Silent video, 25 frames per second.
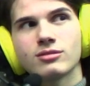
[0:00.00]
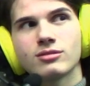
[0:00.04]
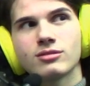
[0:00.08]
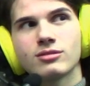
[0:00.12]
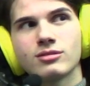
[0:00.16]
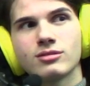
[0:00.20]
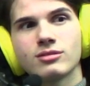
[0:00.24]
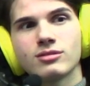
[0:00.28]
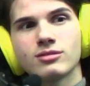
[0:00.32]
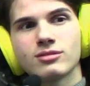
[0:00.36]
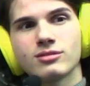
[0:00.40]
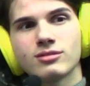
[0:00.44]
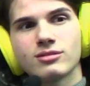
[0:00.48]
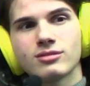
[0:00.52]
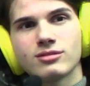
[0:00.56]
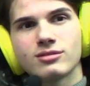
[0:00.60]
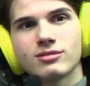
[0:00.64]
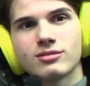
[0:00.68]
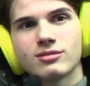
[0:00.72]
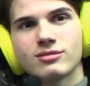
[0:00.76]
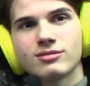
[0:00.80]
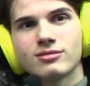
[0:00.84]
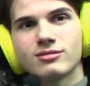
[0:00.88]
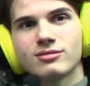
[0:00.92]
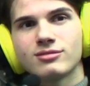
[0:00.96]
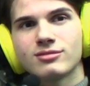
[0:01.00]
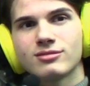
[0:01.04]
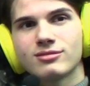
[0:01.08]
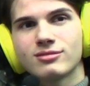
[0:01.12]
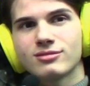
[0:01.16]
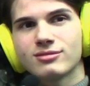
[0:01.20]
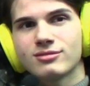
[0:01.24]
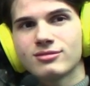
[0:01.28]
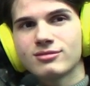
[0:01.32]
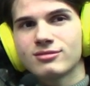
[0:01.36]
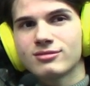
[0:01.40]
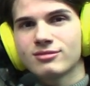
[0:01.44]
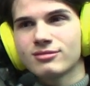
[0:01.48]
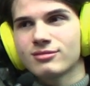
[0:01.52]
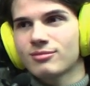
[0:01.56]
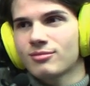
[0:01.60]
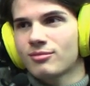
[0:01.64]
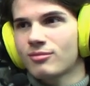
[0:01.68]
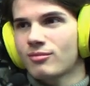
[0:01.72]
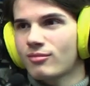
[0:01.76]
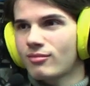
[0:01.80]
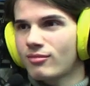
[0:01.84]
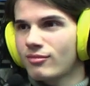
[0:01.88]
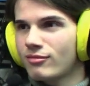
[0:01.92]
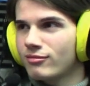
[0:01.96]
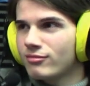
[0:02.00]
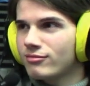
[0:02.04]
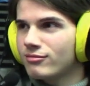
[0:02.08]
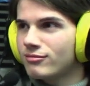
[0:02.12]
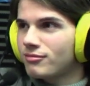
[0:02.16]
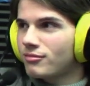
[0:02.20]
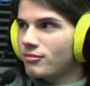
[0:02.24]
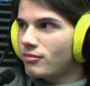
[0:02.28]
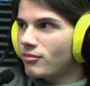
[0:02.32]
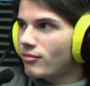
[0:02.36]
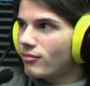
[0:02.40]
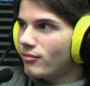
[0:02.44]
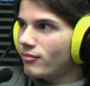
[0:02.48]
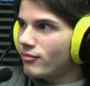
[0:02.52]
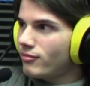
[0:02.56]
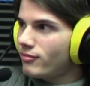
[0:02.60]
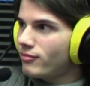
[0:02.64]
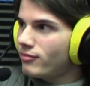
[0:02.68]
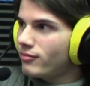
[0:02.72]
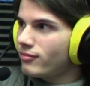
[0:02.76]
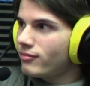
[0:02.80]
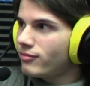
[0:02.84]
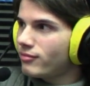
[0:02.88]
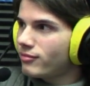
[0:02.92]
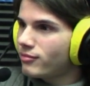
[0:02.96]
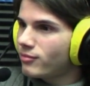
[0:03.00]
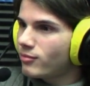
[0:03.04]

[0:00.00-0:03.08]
The person shown says nothing.